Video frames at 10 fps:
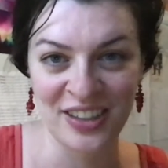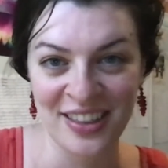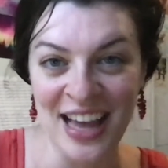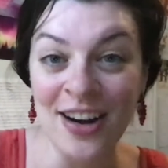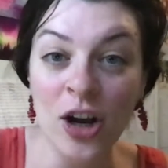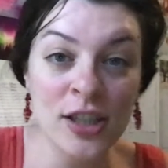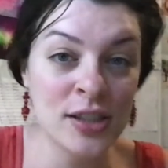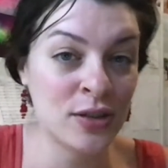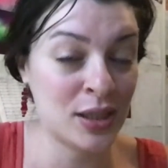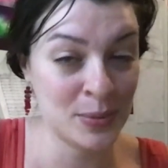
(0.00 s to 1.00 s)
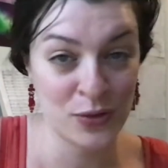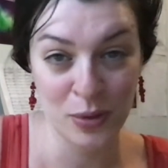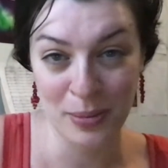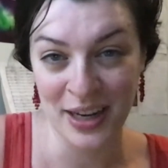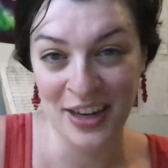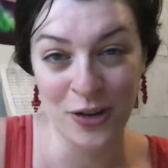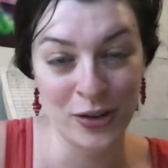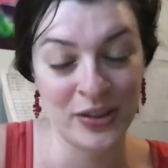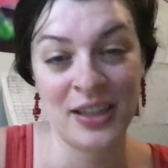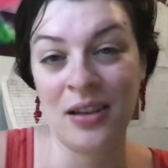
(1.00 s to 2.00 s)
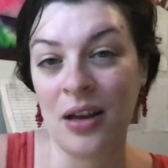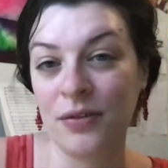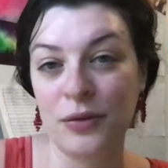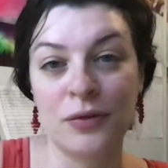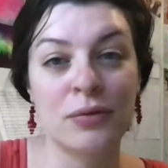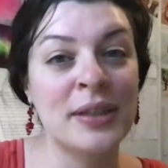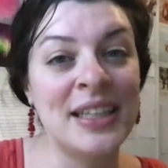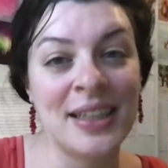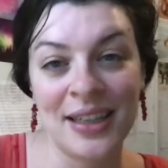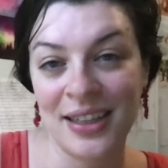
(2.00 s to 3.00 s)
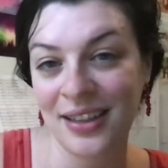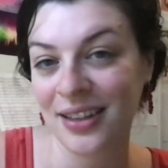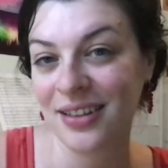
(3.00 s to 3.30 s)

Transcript: And that also comes from my early love of reading